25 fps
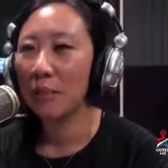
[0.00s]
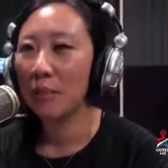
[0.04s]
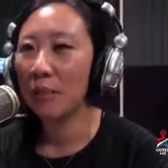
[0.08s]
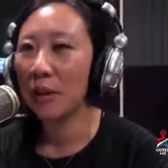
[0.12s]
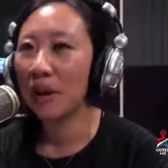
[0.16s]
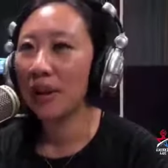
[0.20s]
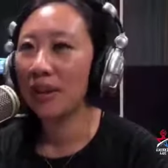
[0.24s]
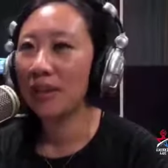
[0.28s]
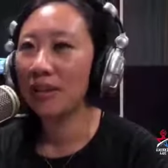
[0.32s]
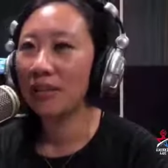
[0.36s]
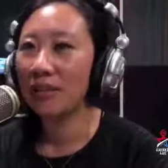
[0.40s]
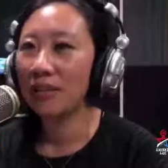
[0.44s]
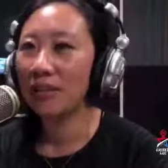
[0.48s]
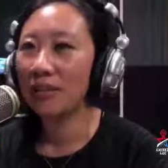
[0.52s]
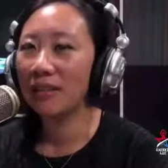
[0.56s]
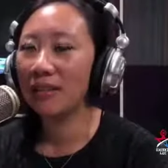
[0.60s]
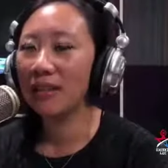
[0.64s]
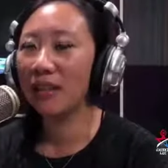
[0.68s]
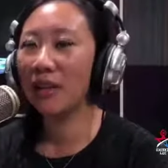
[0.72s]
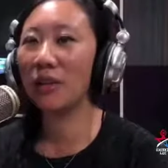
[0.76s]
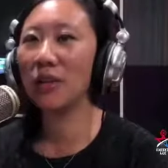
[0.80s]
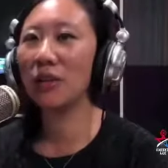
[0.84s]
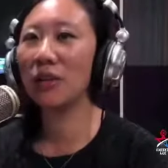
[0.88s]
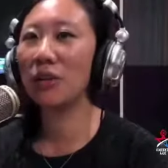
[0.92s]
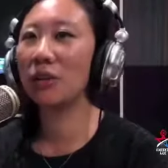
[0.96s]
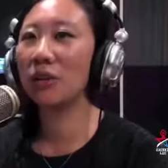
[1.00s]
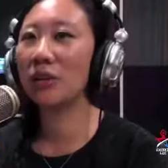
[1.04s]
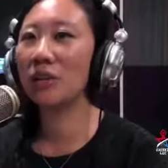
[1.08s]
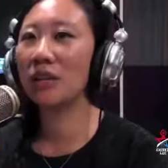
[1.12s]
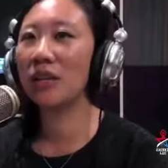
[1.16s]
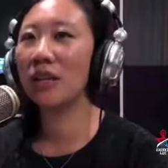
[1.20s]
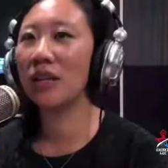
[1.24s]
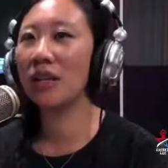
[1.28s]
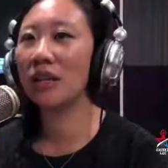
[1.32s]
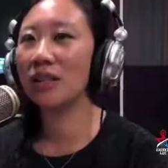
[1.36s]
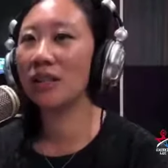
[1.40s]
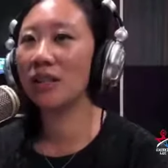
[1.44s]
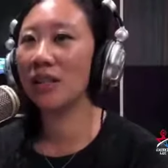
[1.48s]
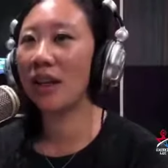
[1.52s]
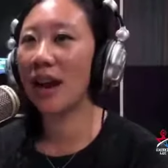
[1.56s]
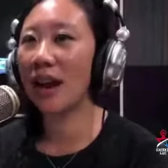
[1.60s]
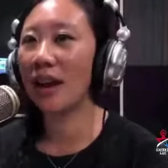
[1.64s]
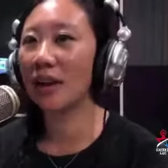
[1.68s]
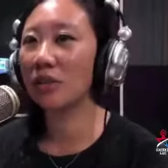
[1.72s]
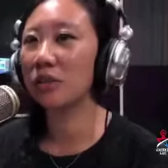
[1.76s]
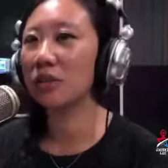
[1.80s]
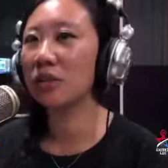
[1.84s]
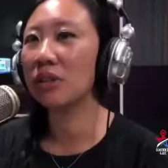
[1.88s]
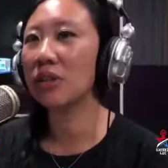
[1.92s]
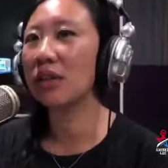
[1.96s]
But none of those things
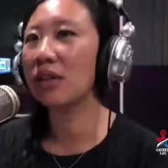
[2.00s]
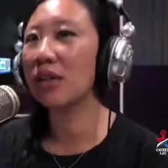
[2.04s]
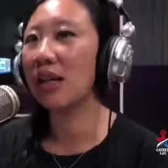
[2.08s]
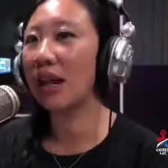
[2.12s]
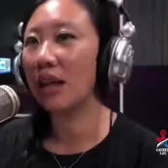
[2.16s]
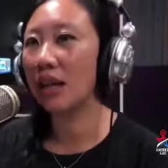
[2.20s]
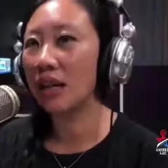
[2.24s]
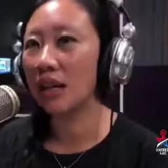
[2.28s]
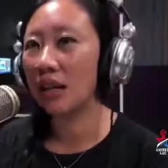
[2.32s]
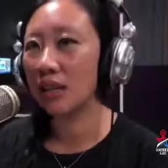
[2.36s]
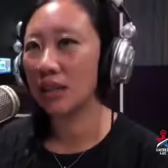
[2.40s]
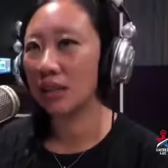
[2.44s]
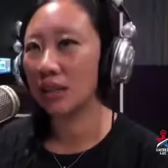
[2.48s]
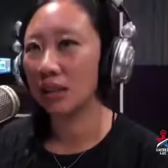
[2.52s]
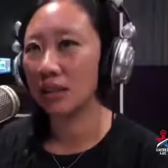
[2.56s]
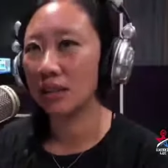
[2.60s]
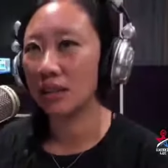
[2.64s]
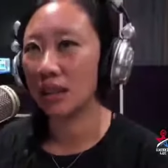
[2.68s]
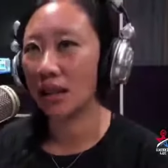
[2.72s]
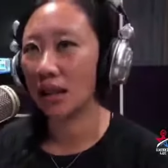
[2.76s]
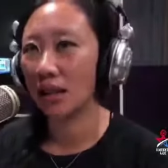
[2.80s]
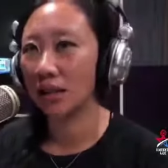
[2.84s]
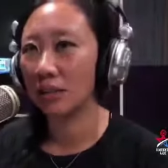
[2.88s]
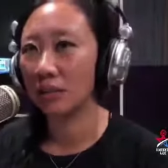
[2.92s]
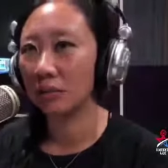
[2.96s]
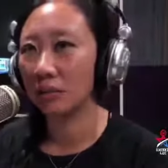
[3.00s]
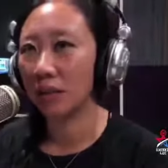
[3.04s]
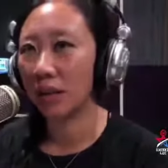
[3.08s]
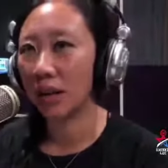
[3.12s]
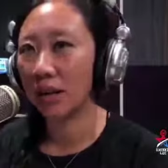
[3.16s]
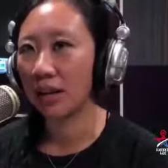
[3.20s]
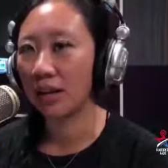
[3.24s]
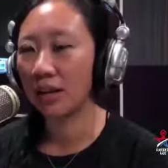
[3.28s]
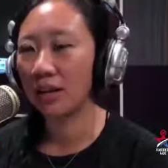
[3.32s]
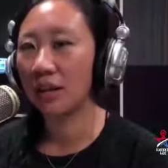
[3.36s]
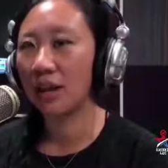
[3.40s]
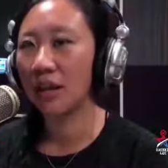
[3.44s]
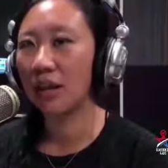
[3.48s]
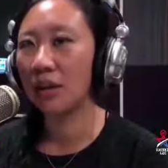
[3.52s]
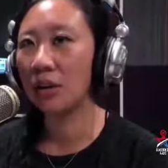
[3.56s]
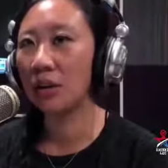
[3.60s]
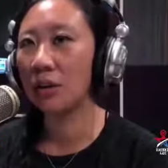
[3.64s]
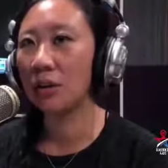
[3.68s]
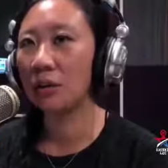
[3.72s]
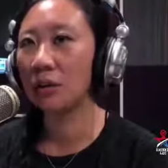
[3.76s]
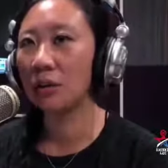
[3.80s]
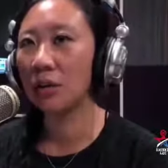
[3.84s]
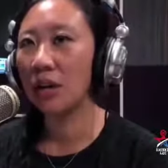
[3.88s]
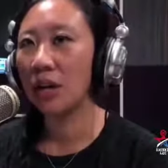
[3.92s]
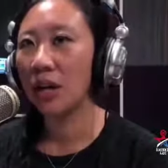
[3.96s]
actually get anything done, right? right. They
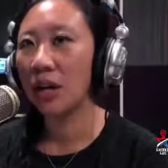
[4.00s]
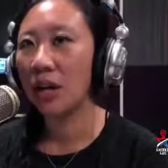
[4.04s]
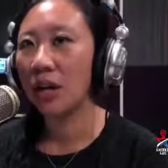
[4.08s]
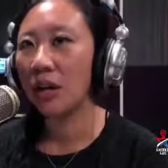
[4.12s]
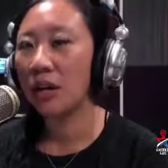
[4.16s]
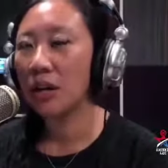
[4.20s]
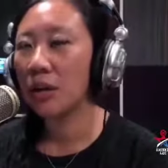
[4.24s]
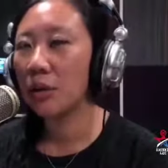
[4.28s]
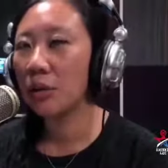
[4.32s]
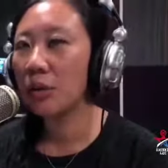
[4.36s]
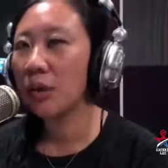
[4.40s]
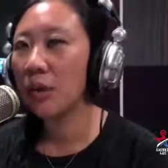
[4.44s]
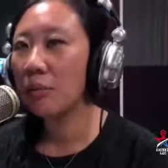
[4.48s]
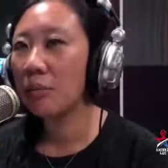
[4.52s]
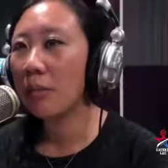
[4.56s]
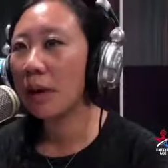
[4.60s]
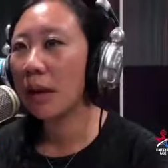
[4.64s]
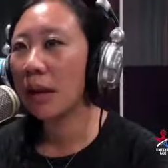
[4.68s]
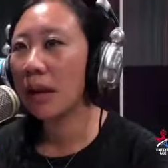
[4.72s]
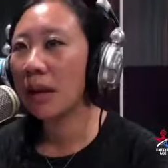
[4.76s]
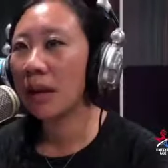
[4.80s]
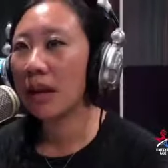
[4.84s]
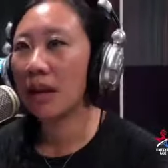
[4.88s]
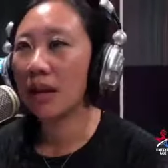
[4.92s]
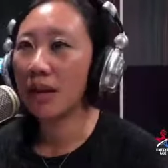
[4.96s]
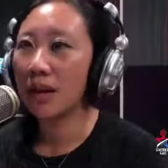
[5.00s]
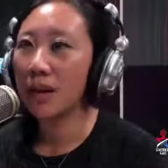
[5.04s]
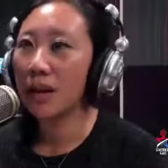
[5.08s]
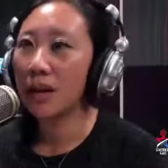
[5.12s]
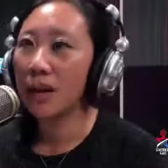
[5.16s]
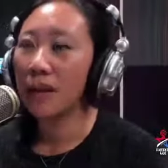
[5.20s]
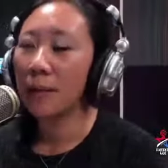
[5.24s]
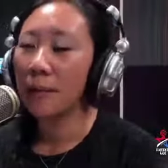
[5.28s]
don't you know, they might